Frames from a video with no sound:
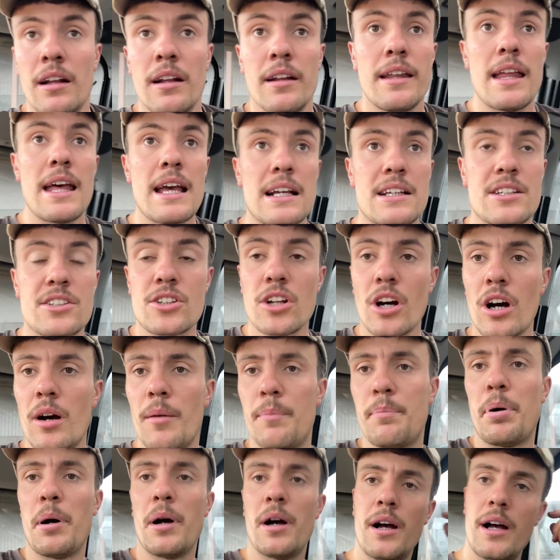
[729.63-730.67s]
Next stop,
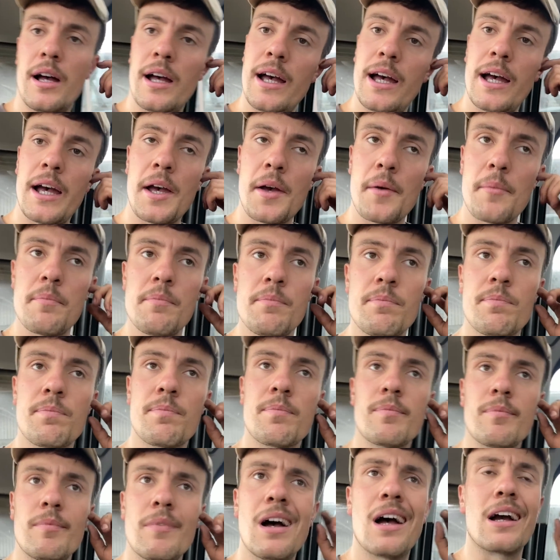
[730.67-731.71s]

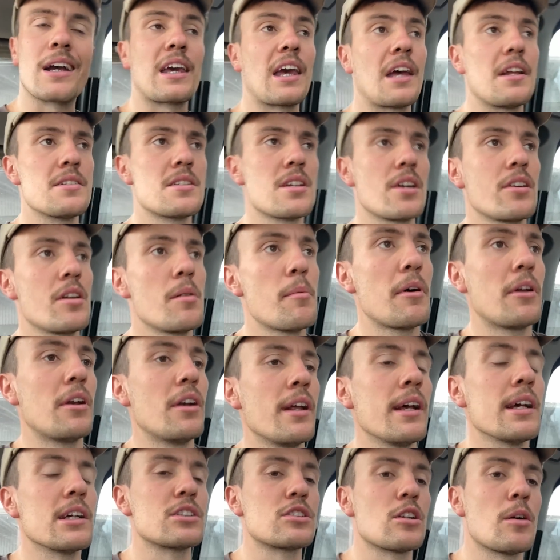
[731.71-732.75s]
I can't tell you about the
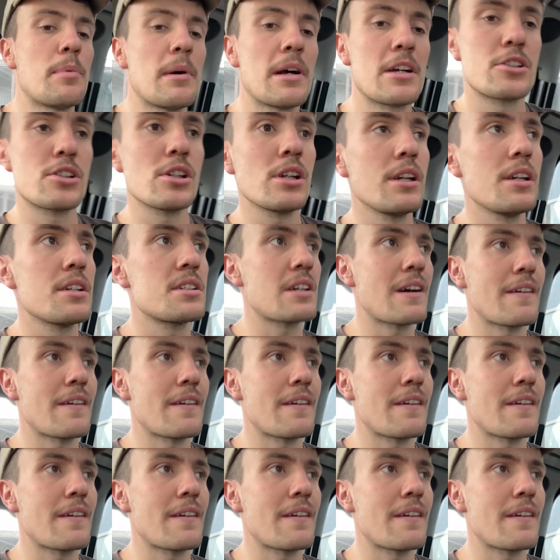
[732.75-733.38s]
next stop actually this